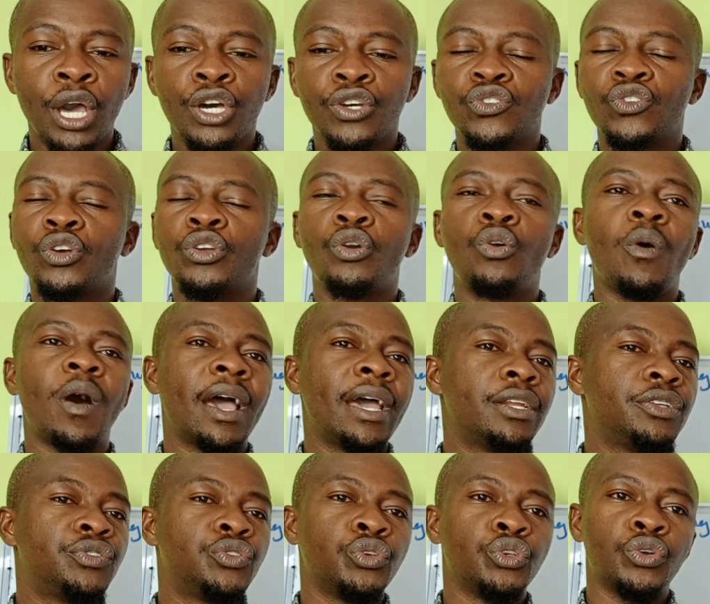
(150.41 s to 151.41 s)
So you go
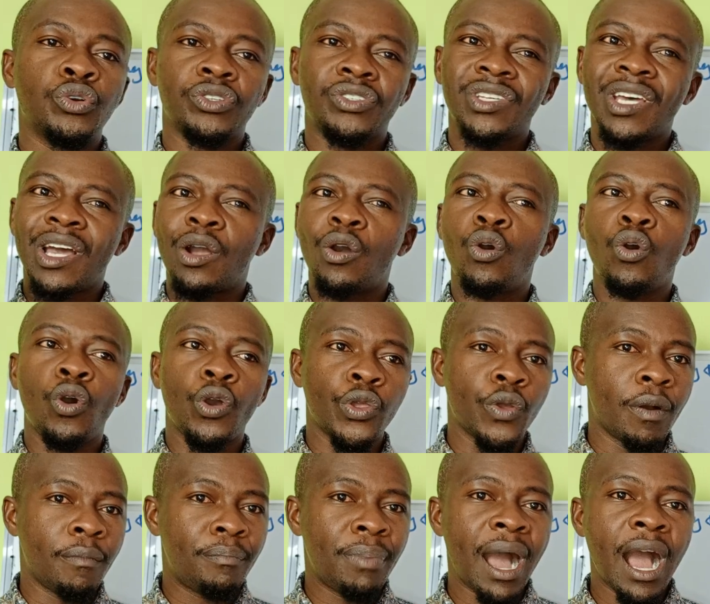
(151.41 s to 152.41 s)
ahead to your circle or
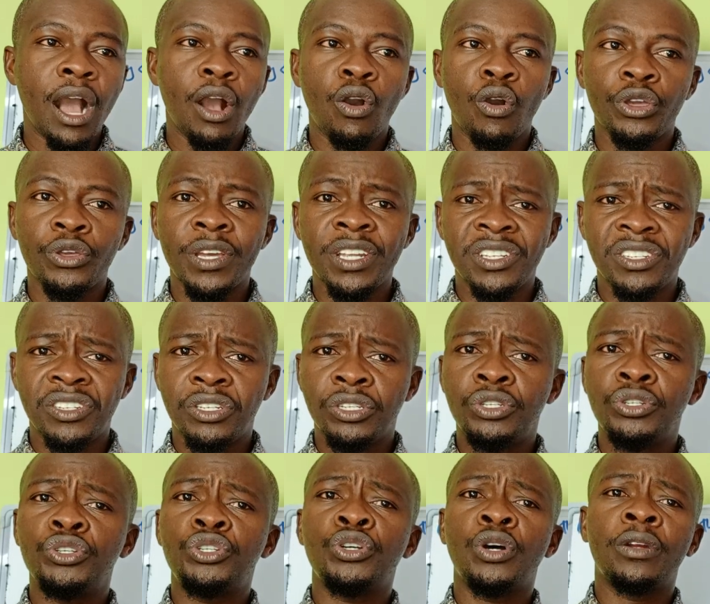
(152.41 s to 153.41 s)
your bank or your
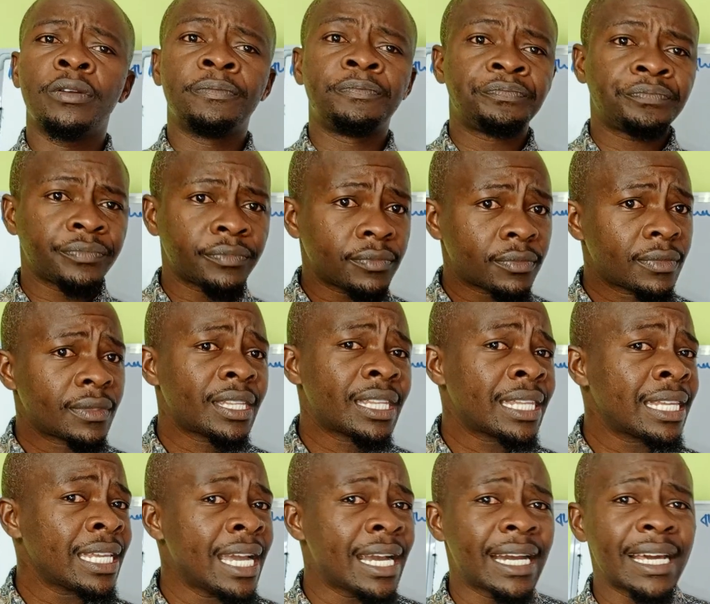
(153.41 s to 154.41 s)
institution,
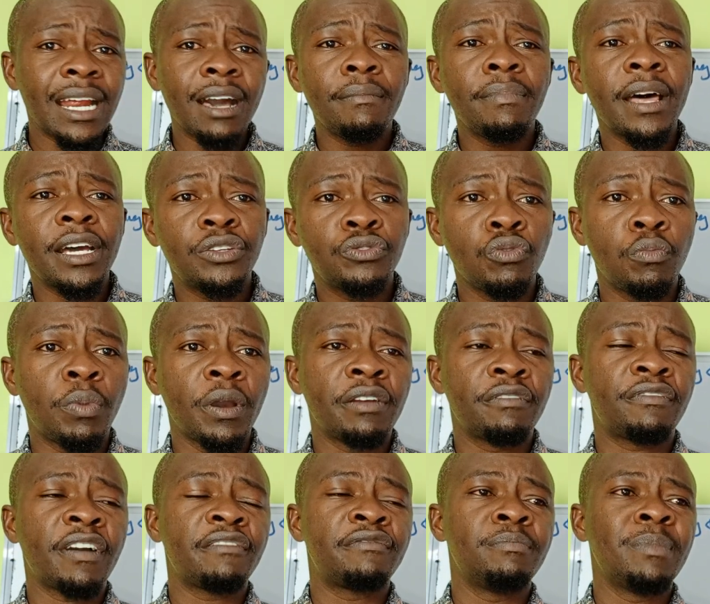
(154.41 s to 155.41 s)
grab that
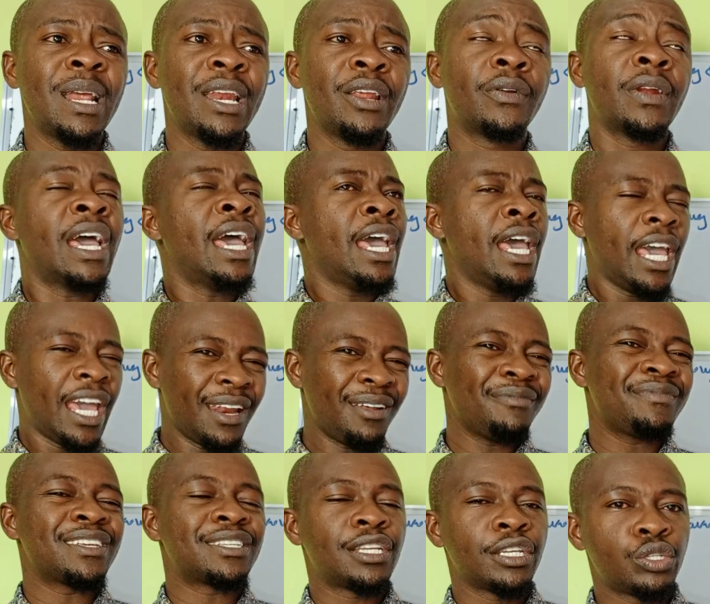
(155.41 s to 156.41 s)
2.5 million, and
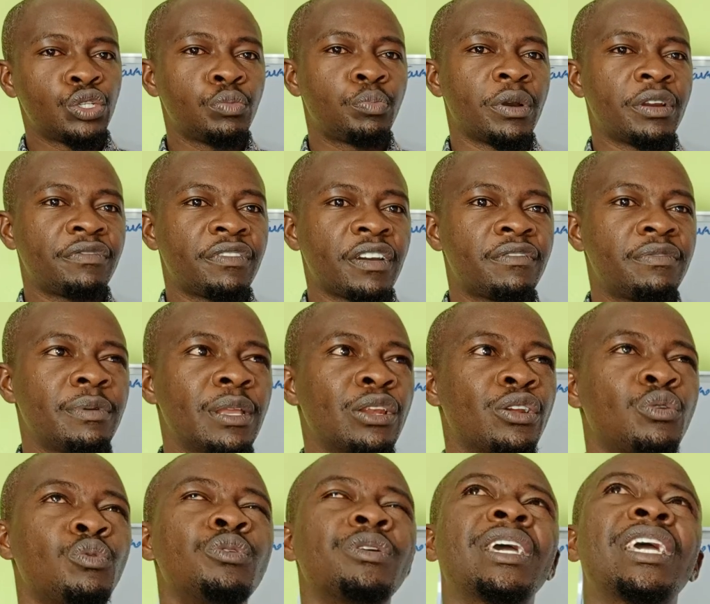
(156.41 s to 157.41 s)
obviously 2.5
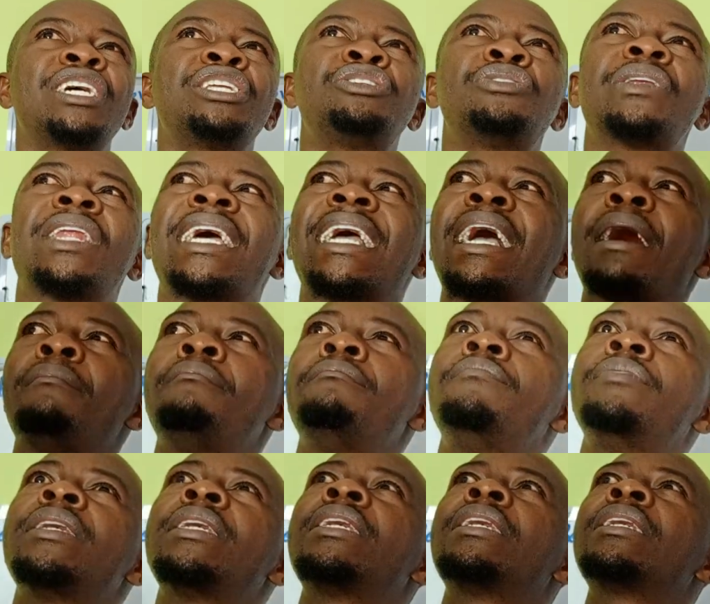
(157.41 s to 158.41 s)
million won't get you like a
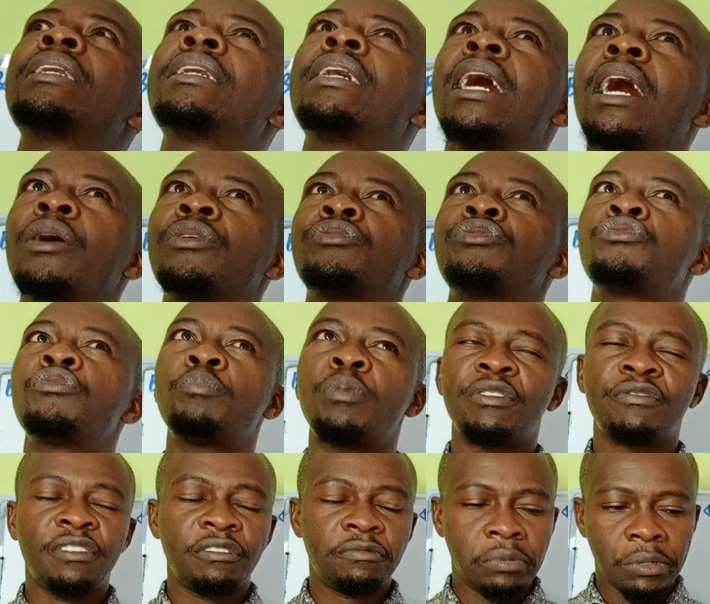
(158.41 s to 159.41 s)
big house.
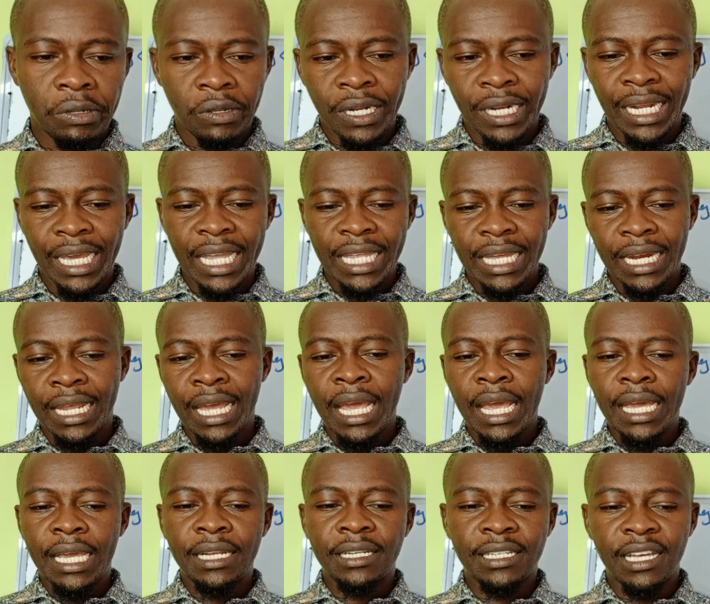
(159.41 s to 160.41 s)
2.5 million in Kenyan,
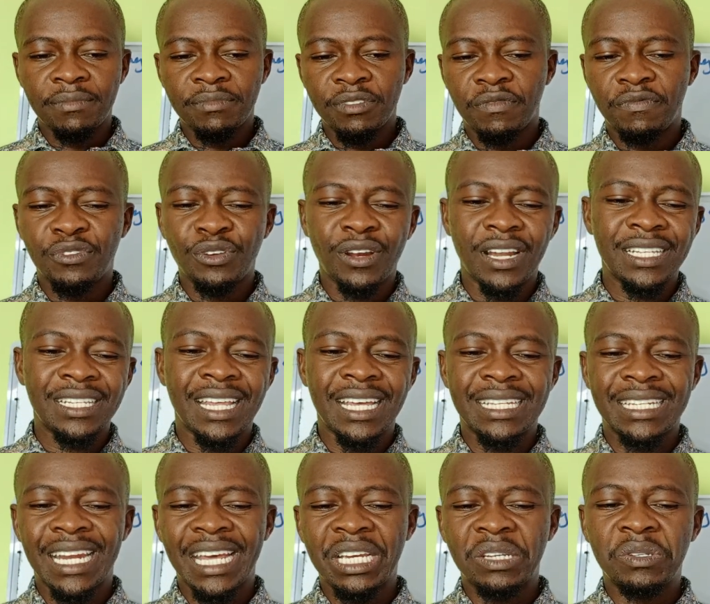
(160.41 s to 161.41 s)
in terms of dollars,
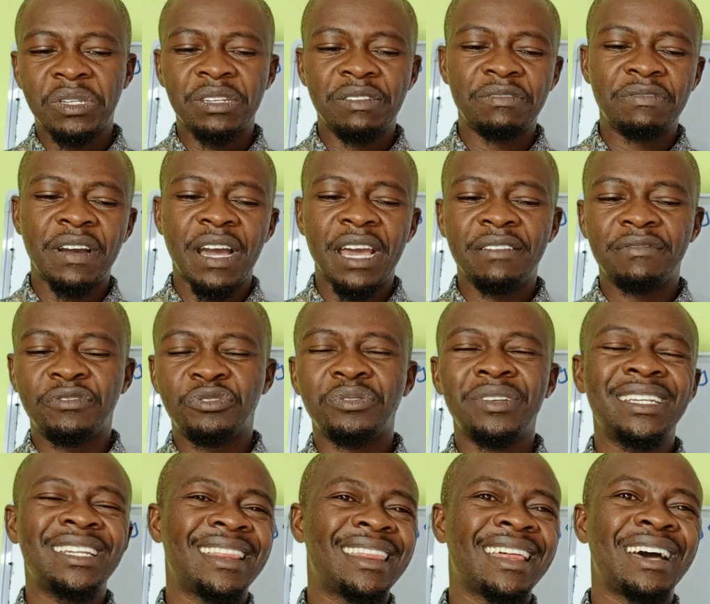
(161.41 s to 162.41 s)
that's like
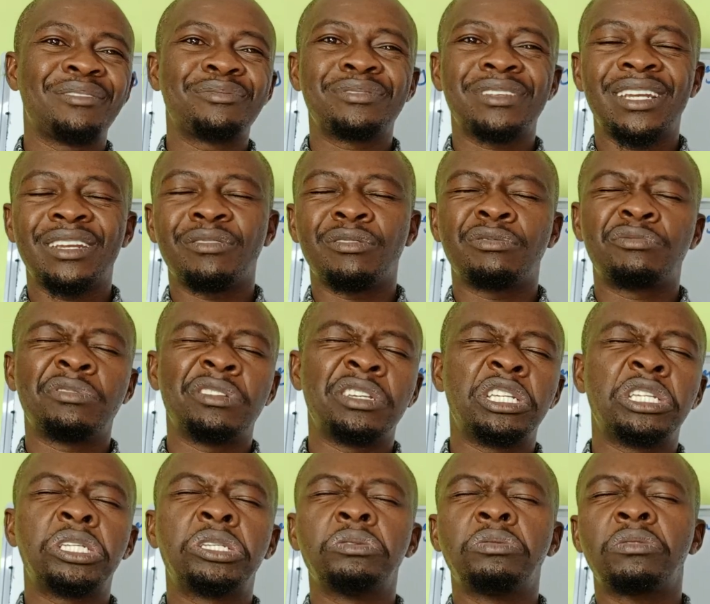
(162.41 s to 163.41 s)
20,000 or
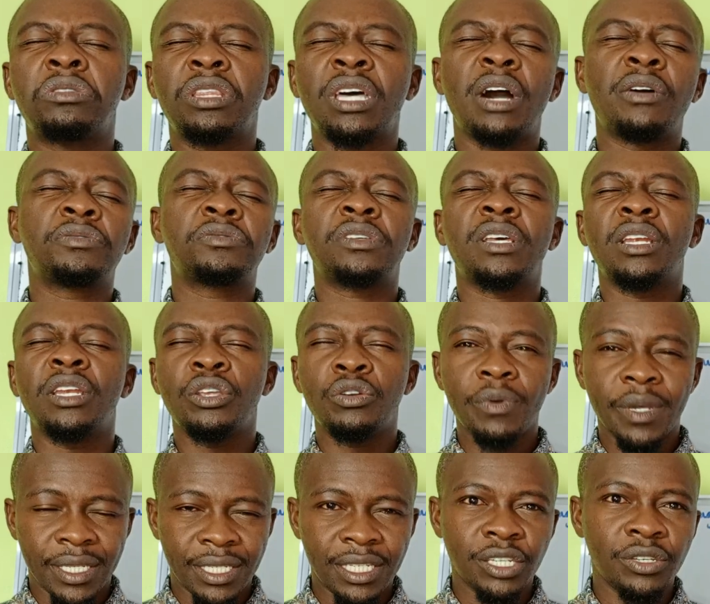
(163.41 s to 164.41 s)
22,000
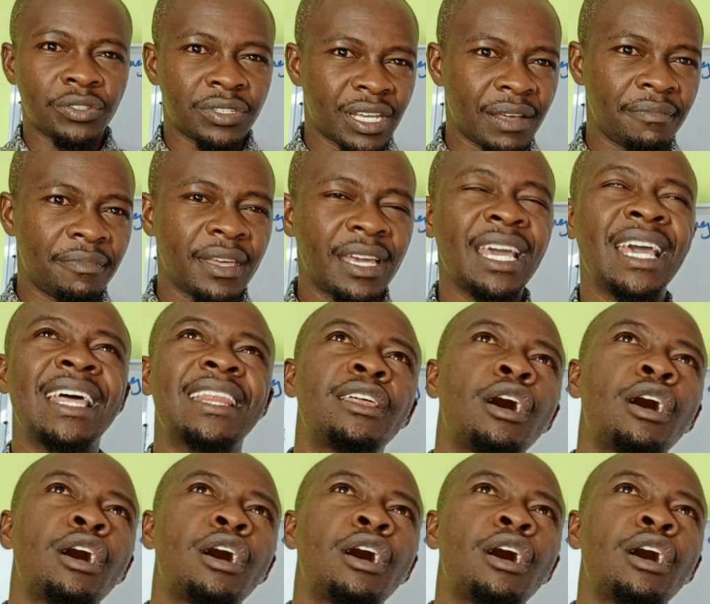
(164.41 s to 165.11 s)
USD or something.